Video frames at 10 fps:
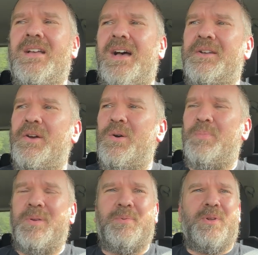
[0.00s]
I know
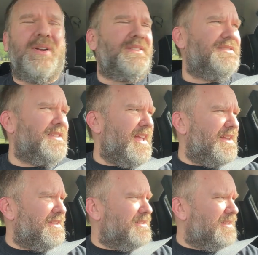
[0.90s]
people are
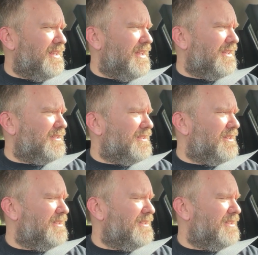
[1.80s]
excited to get